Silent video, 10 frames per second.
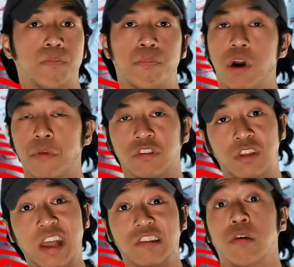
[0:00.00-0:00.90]
pretty much
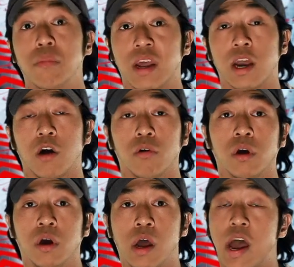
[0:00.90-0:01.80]
takes him down
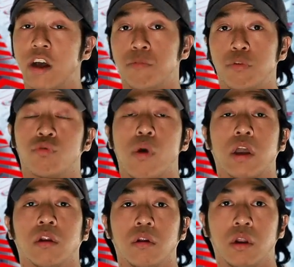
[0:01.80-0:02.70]
as Bruce
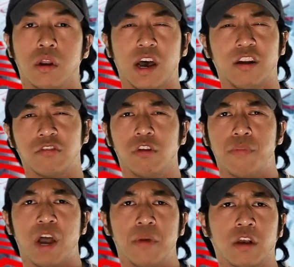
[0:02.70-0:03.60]
Wayne, not necessarily
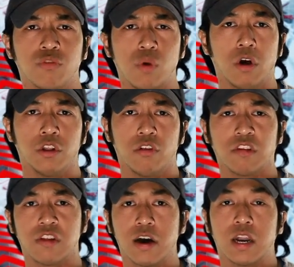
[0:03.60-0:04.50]
Batman, because we all know
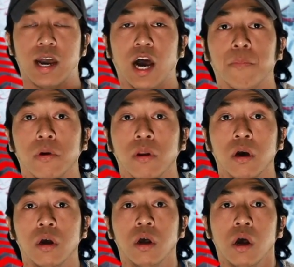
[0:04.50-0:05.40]
that's not going to happen.
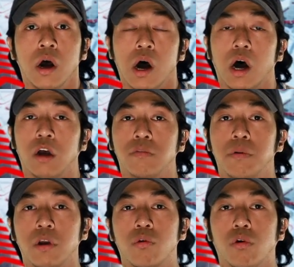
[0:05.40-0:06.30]
It's
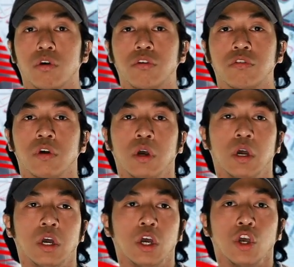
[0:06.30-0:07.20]
pretty cool because
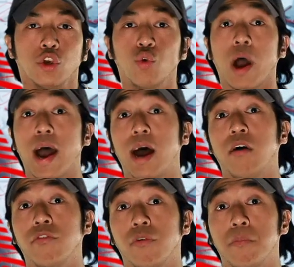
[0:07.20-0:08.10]
you
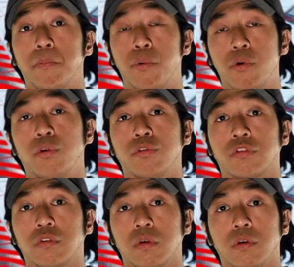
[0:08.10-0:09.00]
have
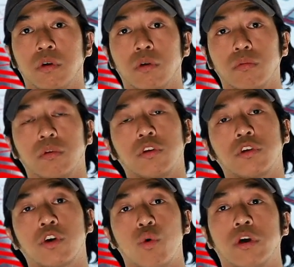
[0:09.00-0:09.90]
Bruce, you know,
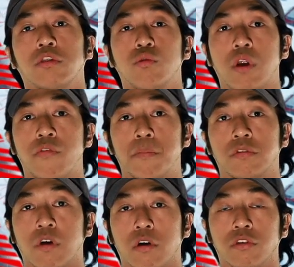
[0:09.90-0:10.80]
going through different
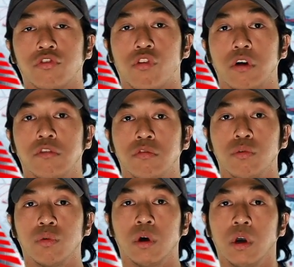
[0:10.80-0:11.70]
personas, trying
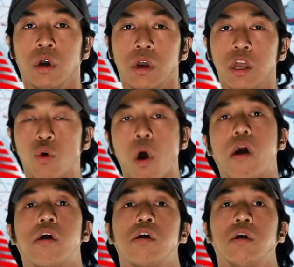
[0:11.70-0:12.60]
to
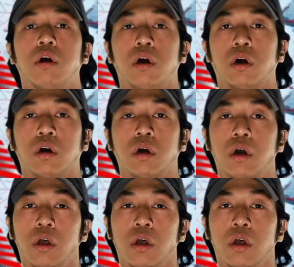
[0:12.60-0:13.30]
inquire